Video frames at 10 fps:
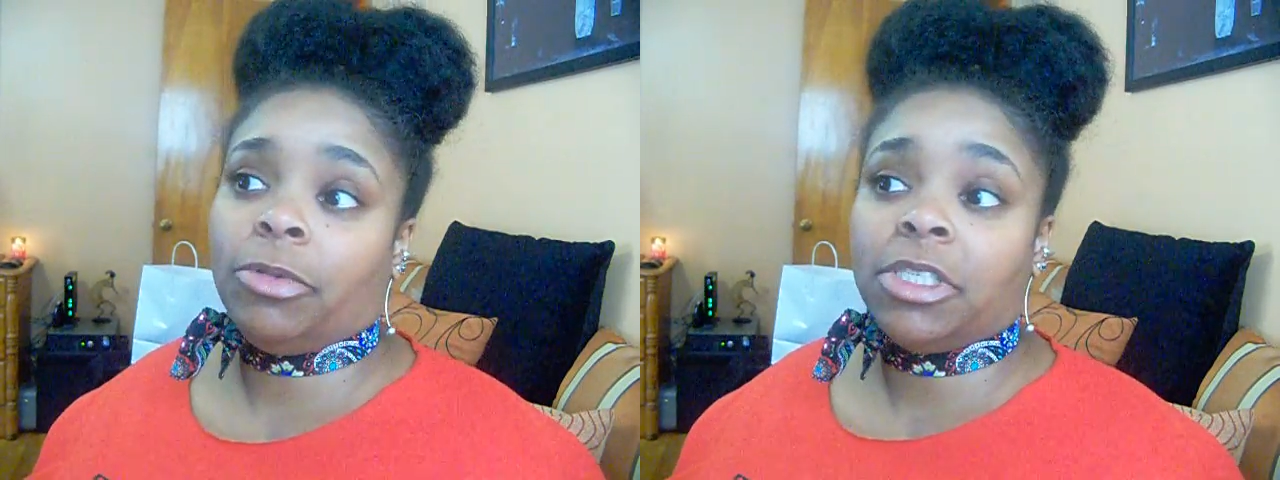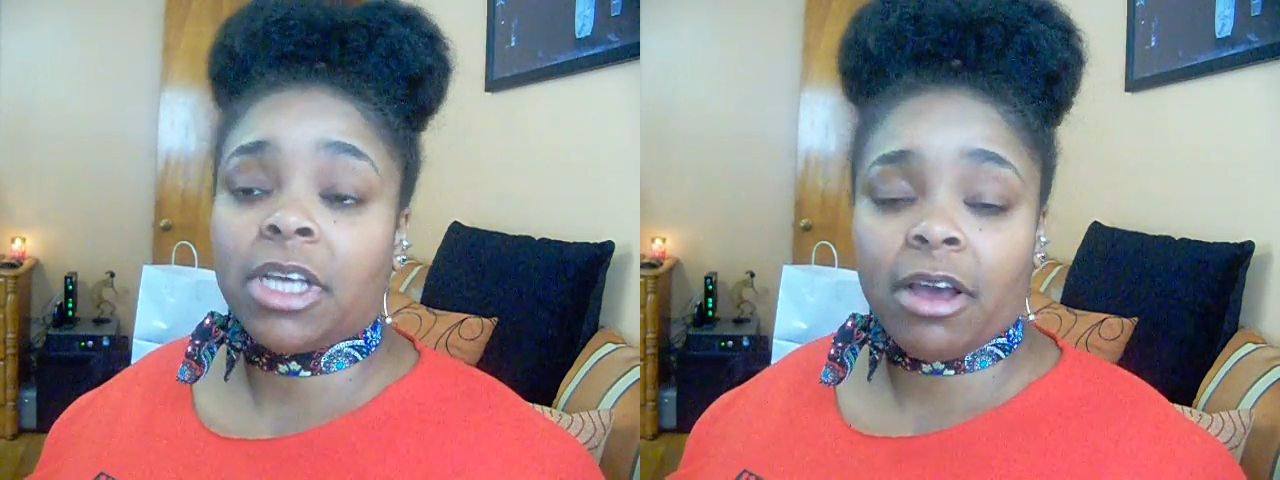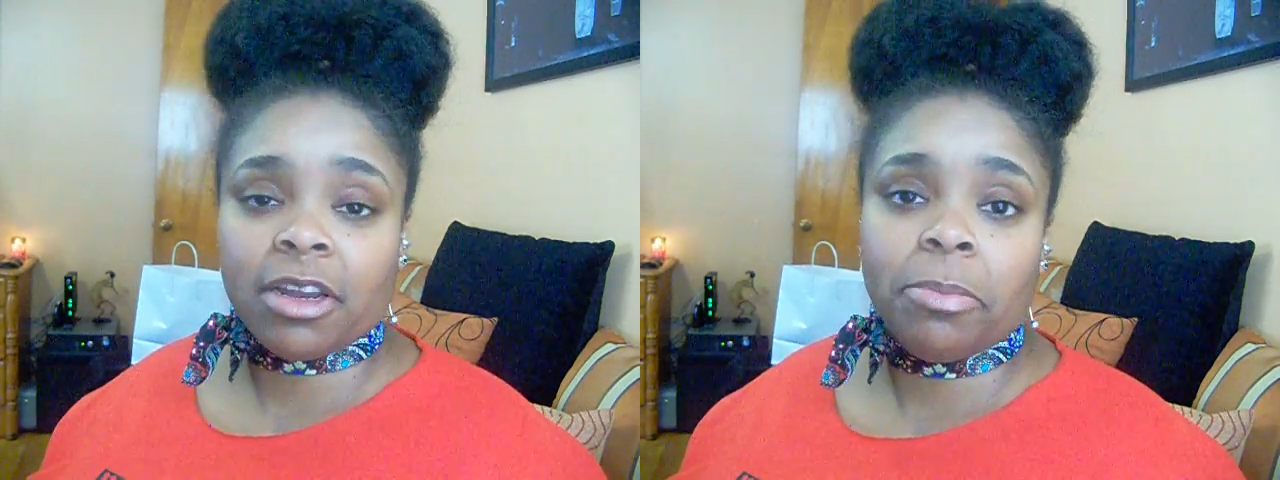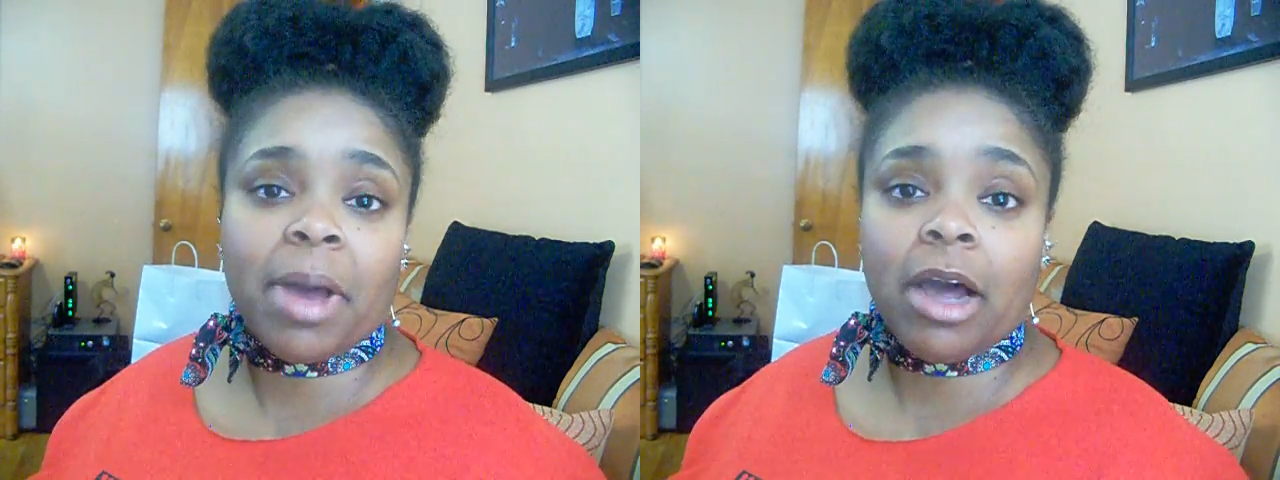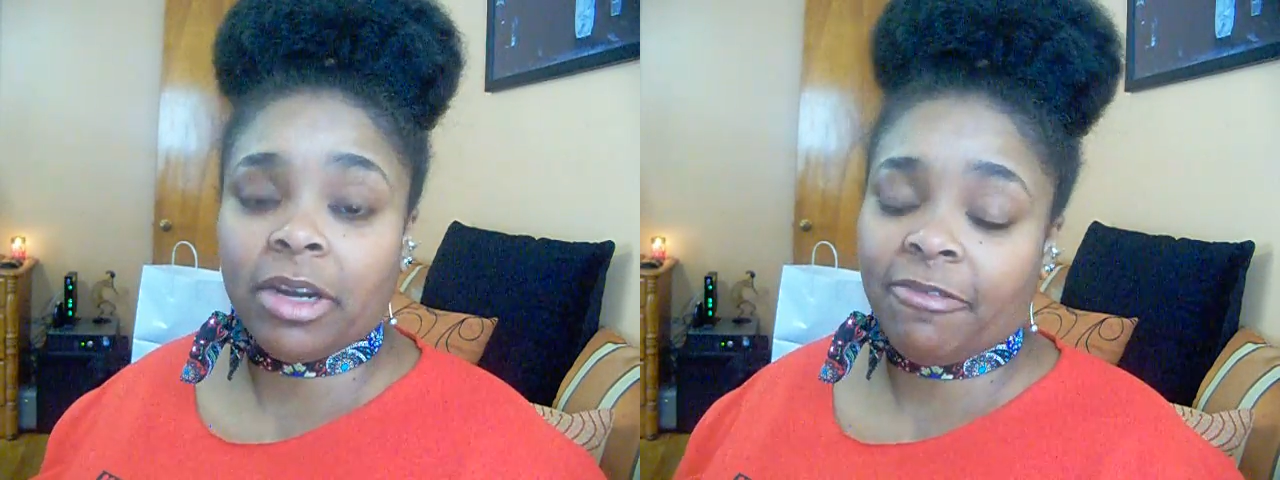we're talking
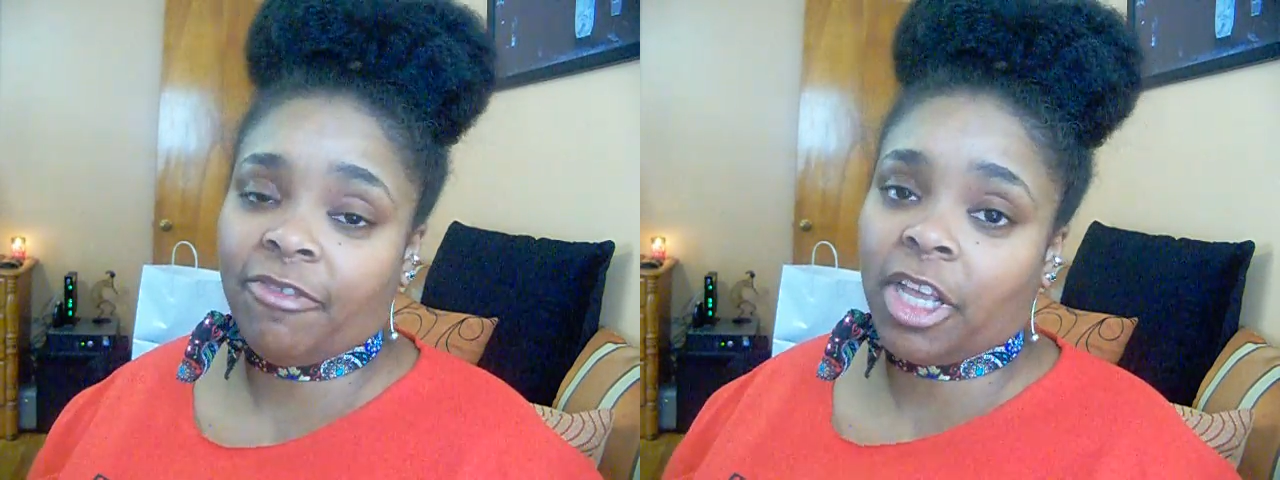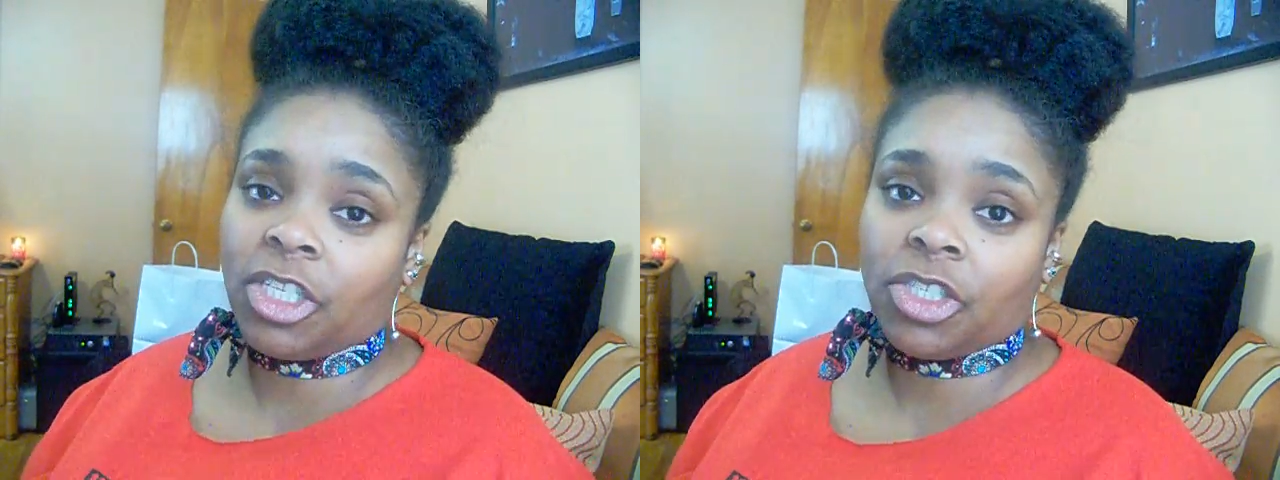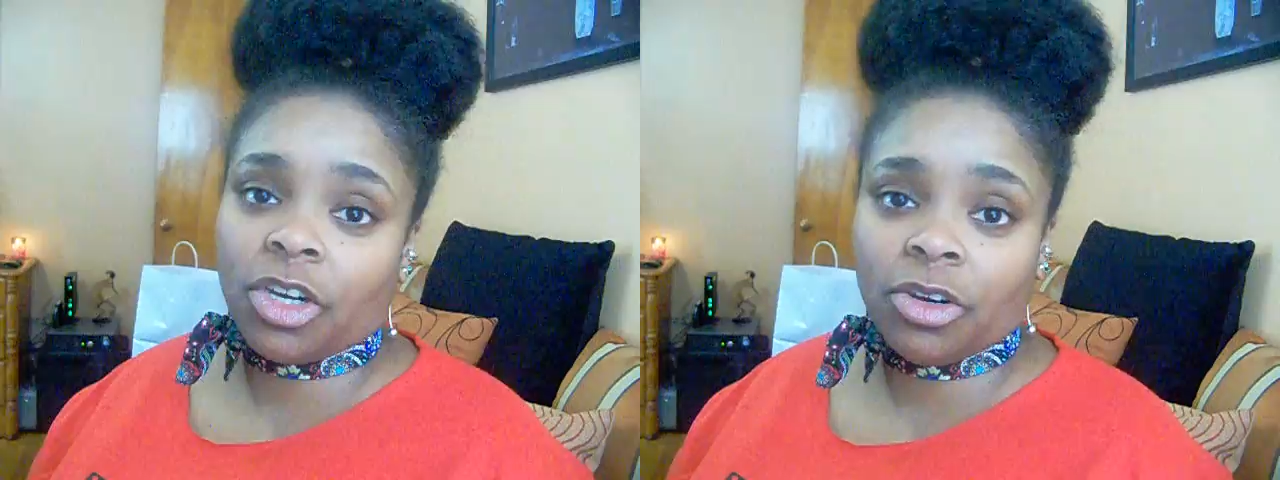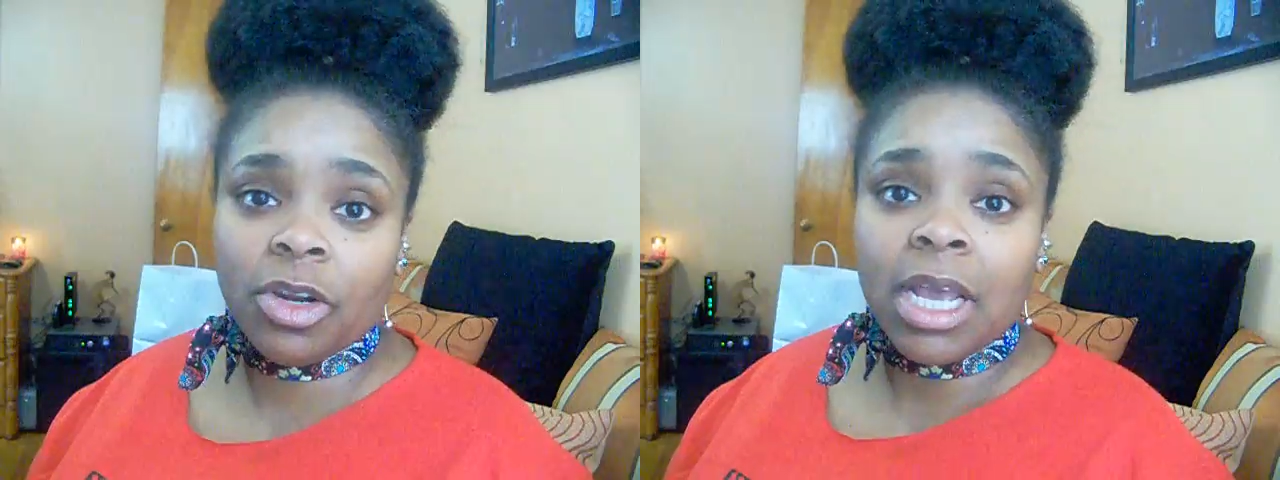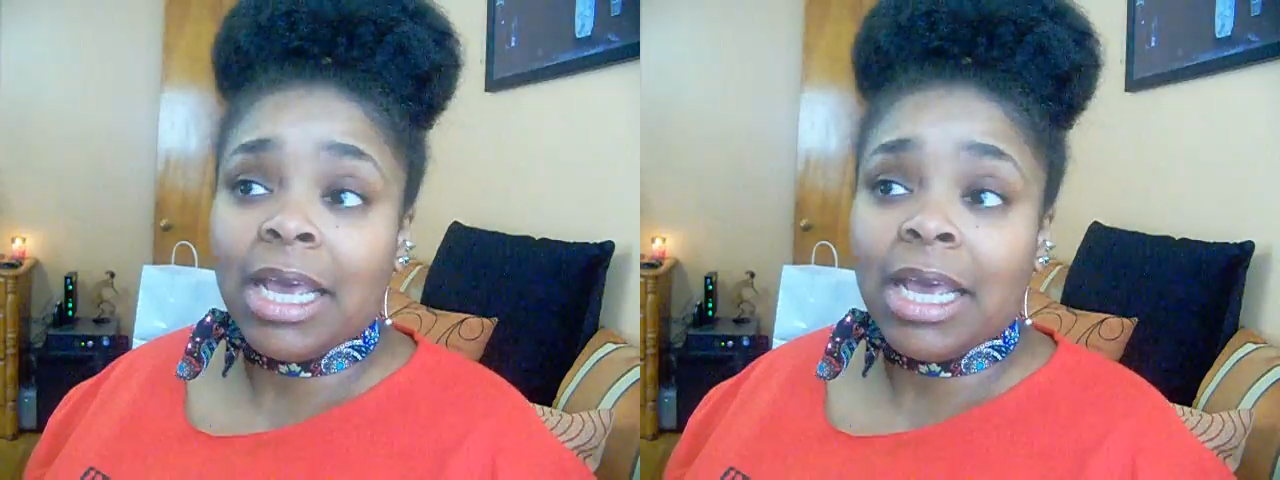about adventure,